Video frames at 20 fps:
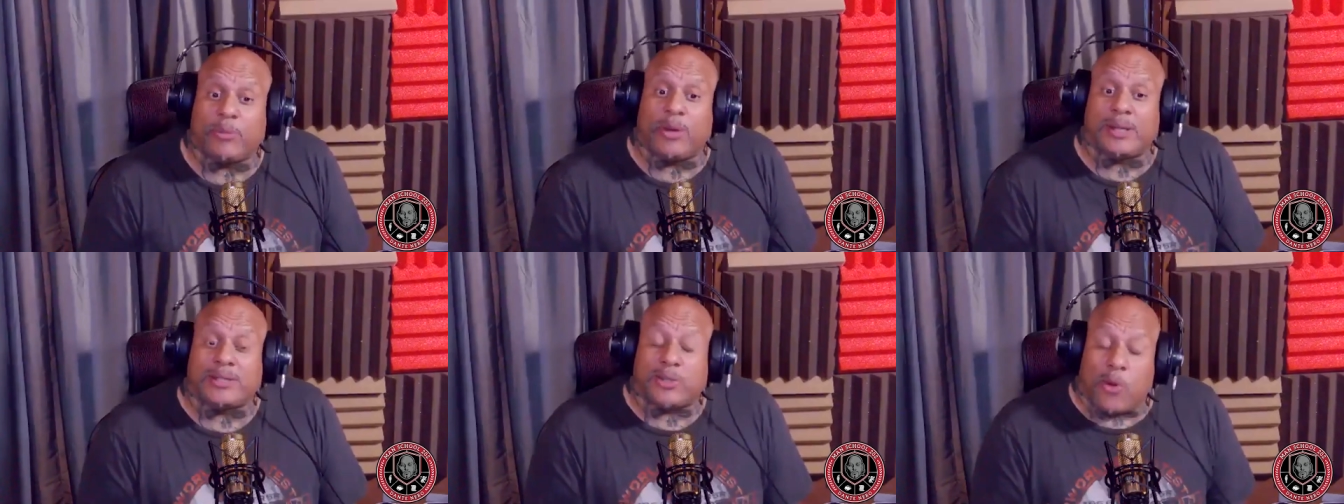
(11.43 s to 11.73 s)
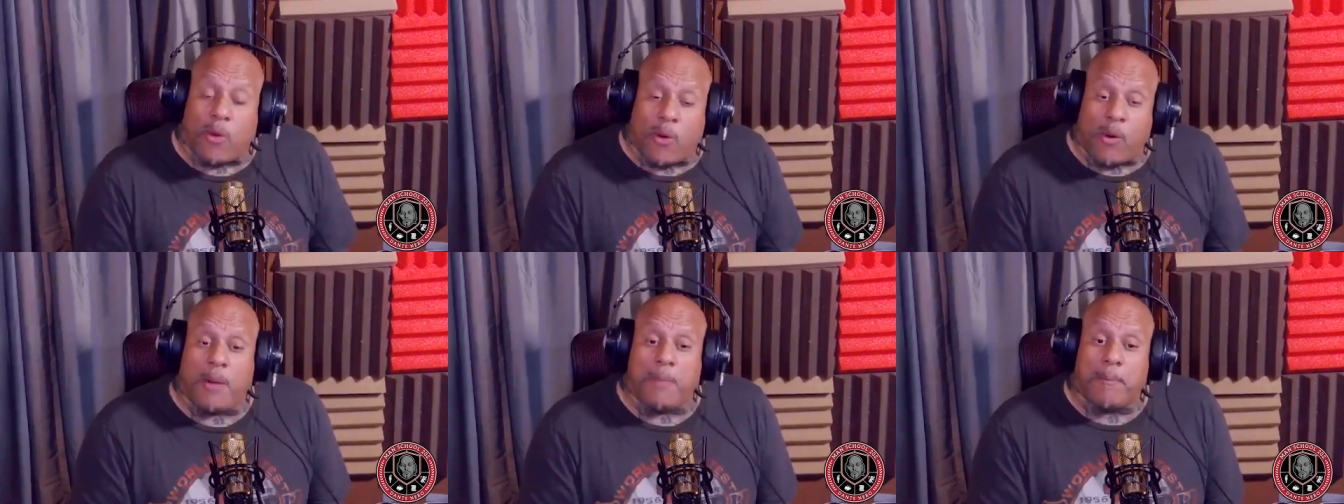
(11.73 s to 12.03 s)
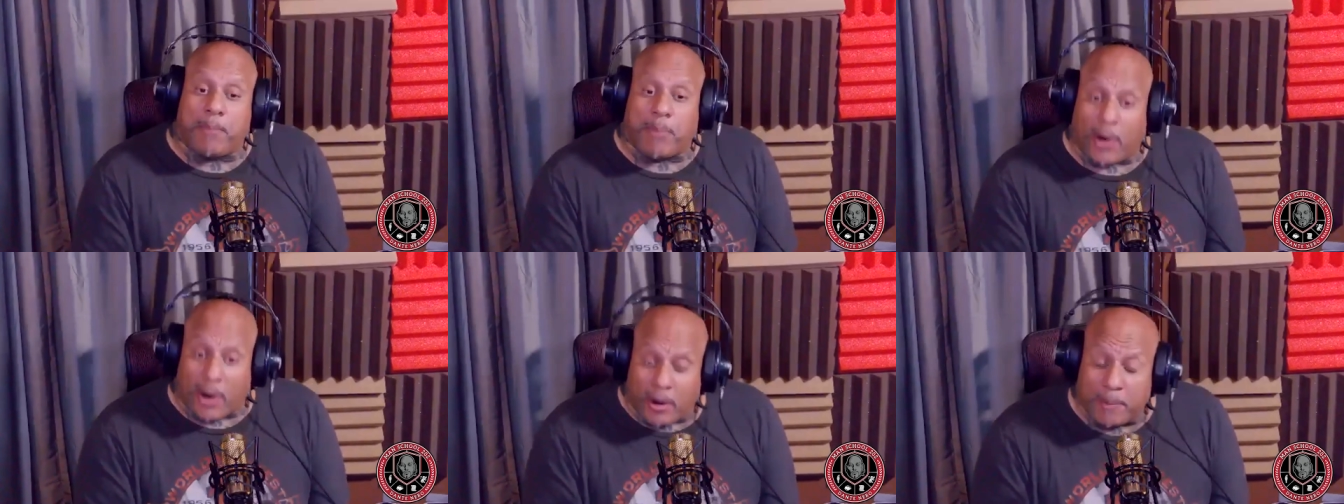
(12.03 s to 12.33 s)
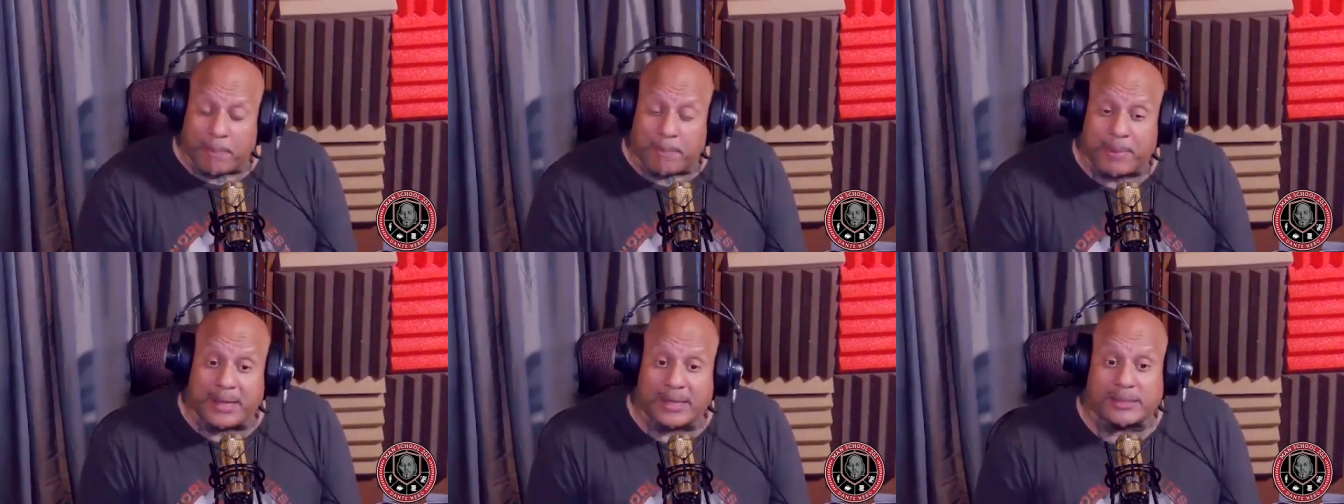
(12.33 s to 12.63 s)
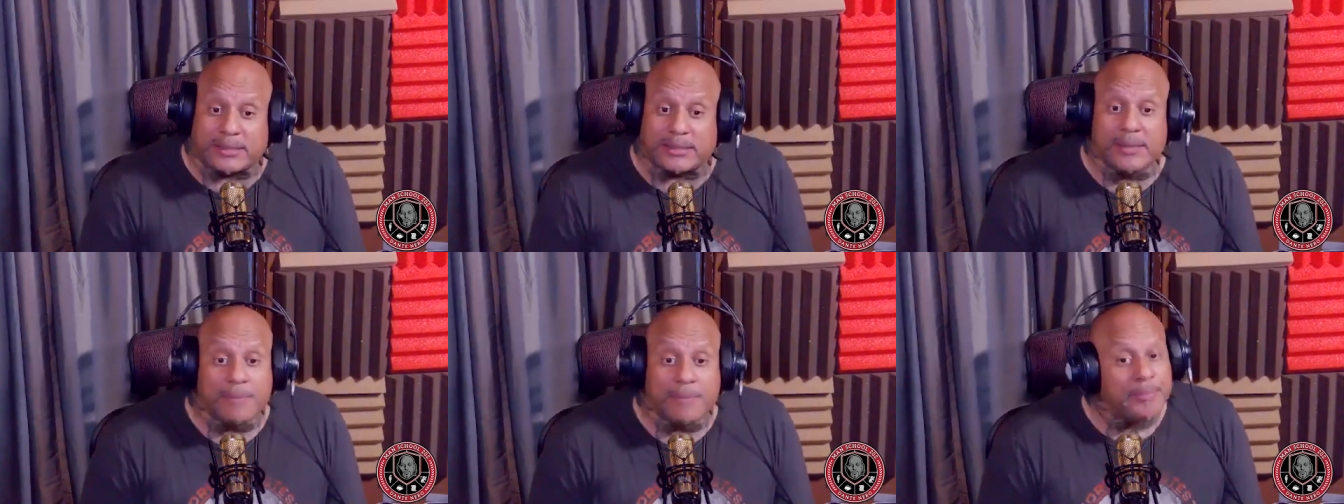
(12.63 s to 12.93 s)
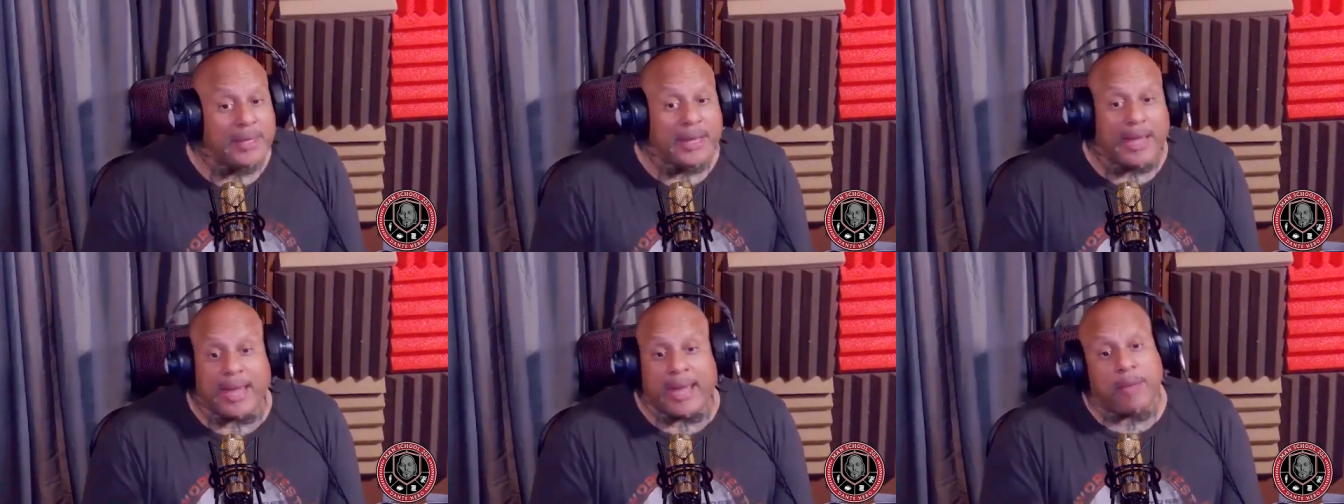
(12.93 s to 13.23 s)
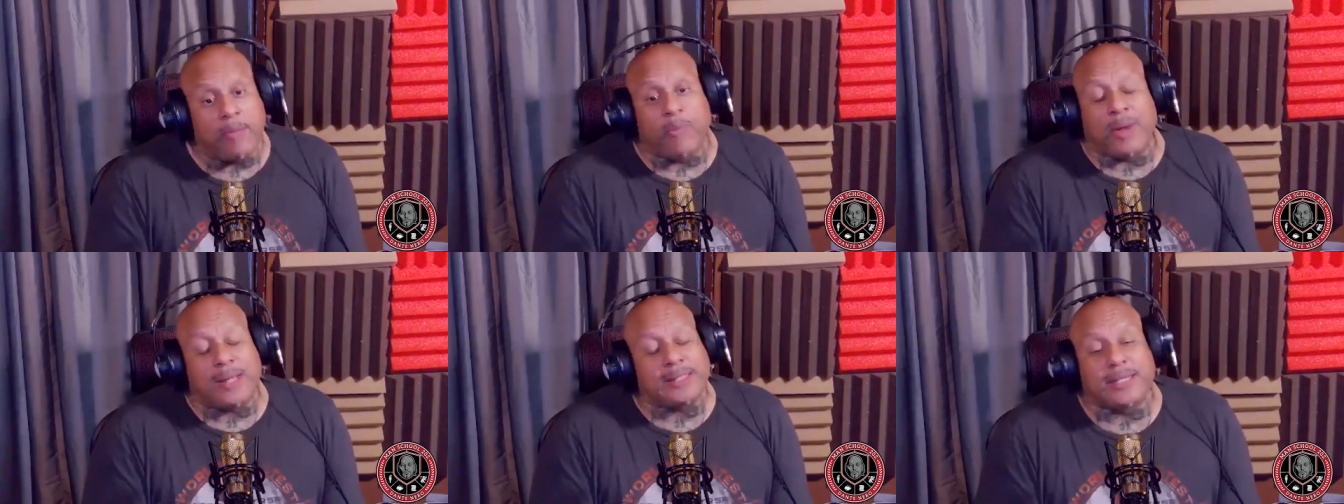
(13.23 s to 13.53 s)
was on purpose. It
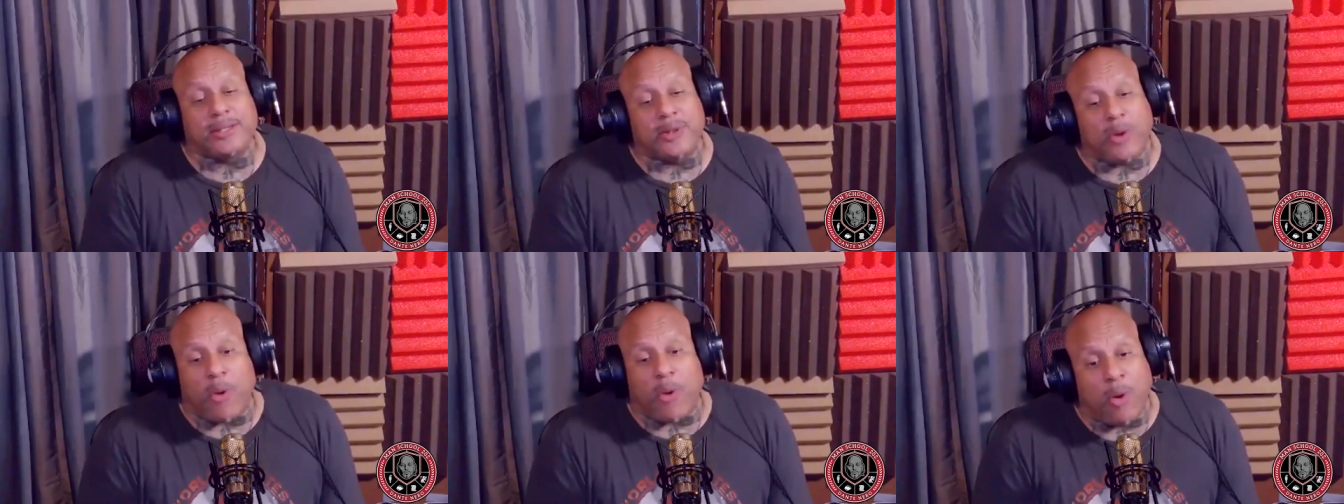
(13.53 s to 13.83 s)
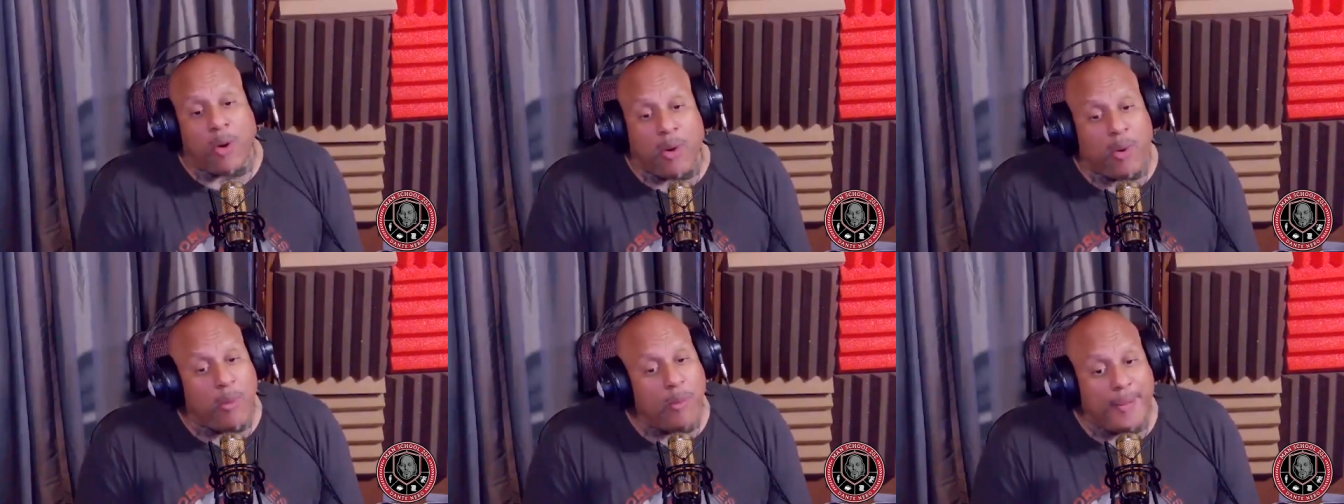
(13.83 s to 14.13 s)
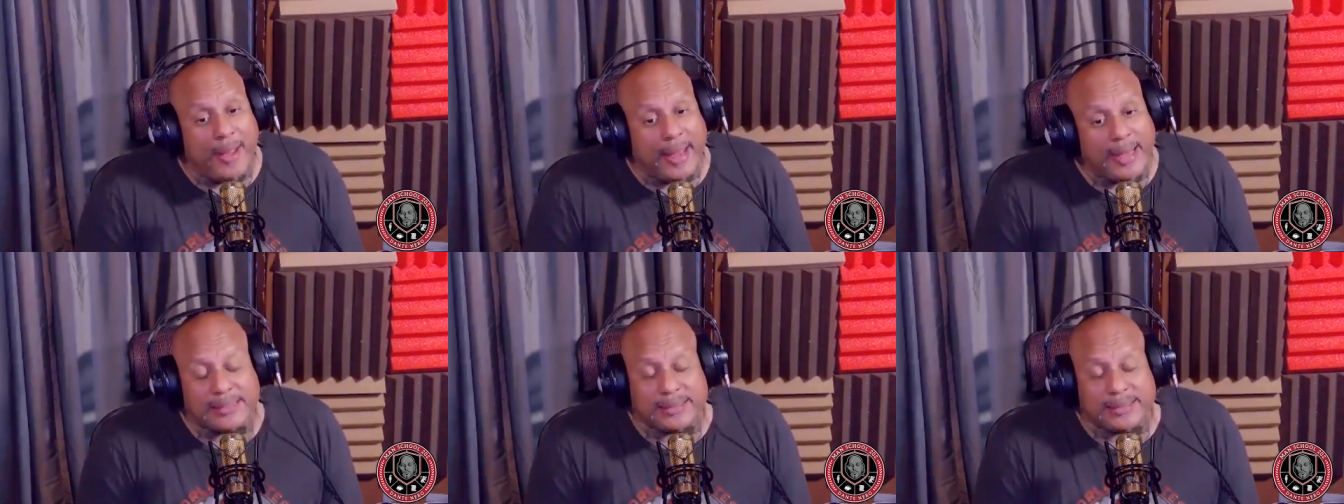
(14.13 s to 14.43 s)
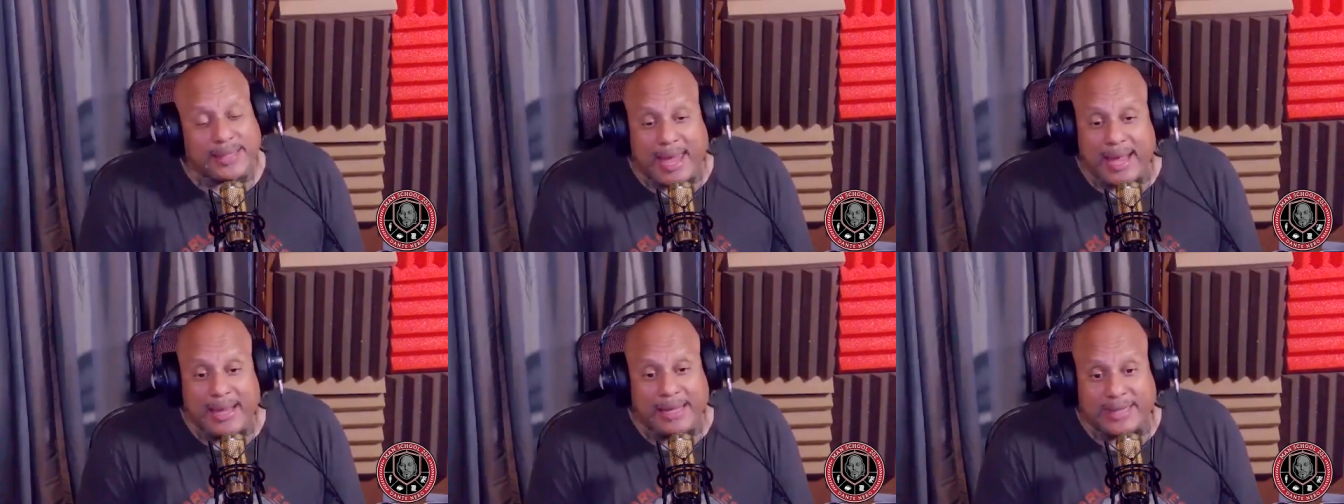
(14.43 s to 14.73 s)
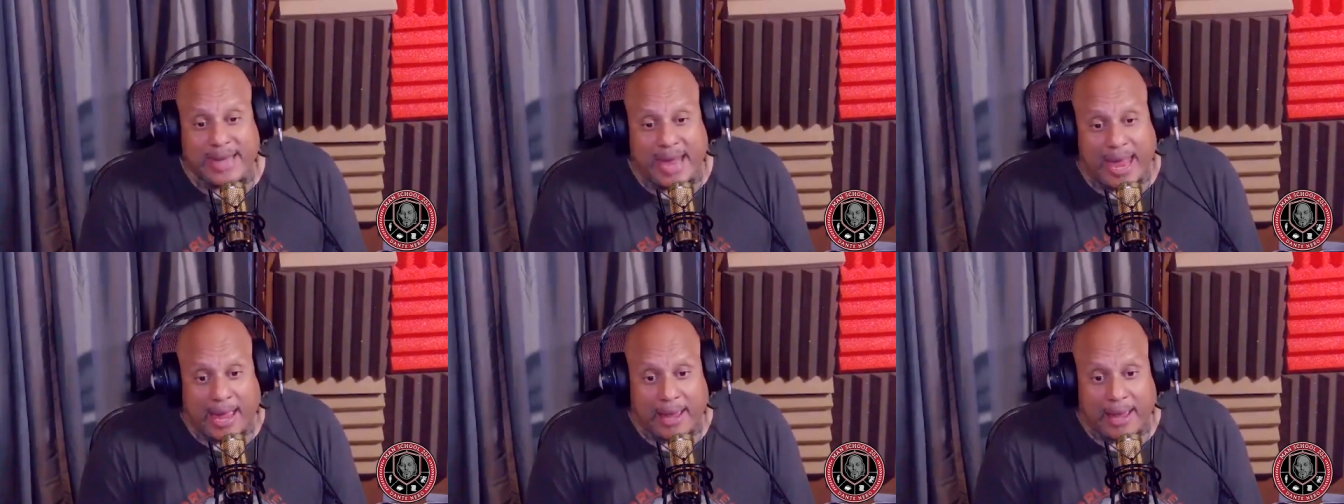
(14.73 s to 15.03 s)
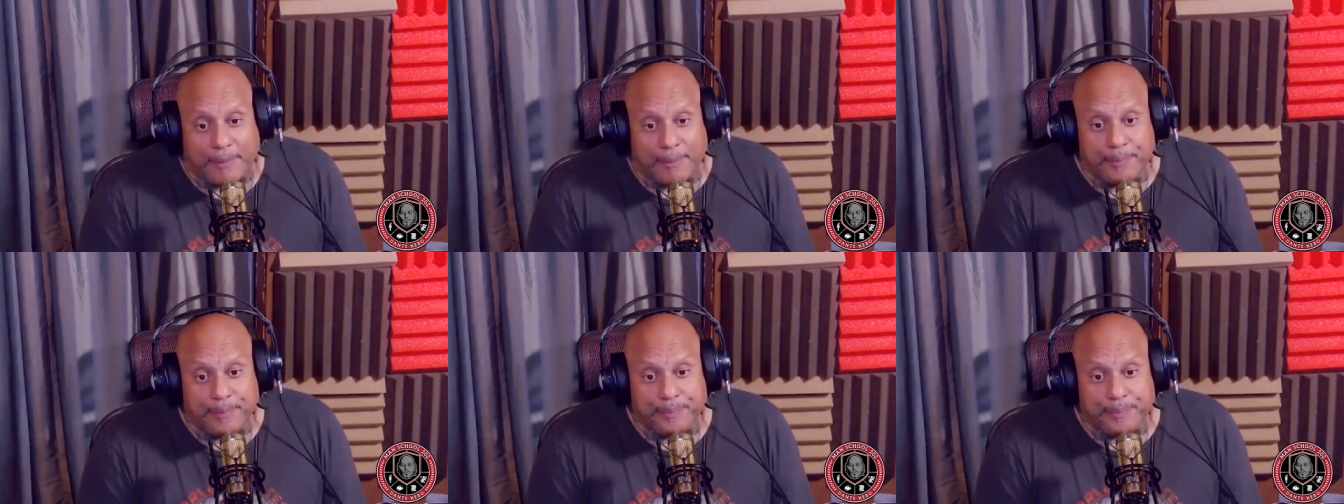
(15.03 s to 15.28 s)
wasn't always like that.